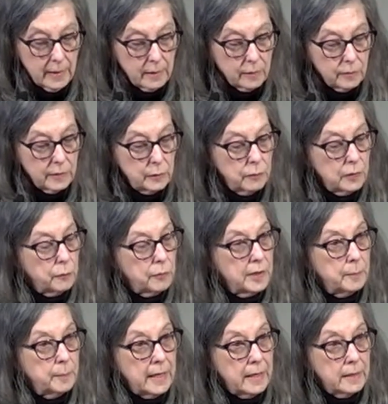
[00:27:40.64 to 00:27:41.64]
we will
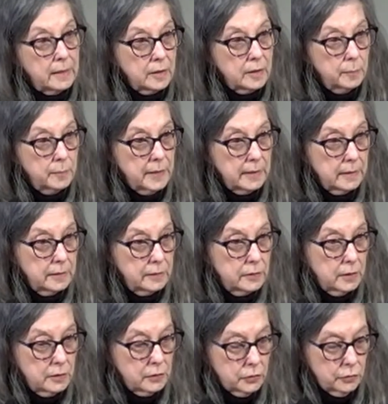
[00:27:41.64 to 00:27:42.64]
remain committed
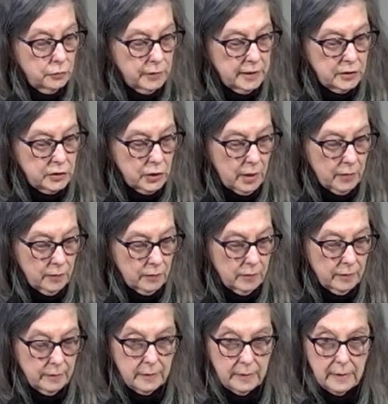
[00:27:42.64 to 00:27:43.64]
to each
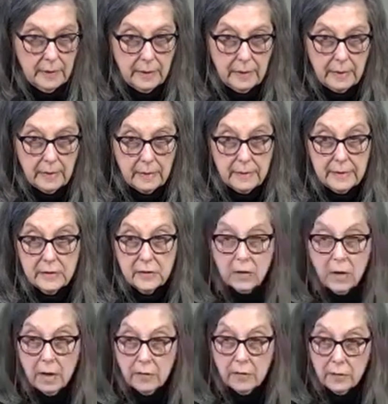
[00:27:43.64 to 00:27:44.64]
other, this
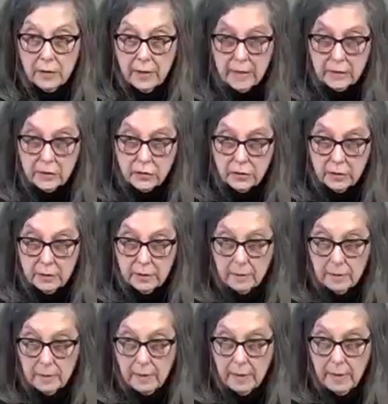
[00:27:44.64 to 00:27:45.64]
congregation,
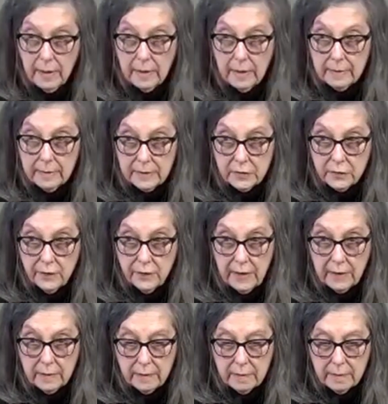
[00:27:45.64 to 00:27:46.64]
and this faith.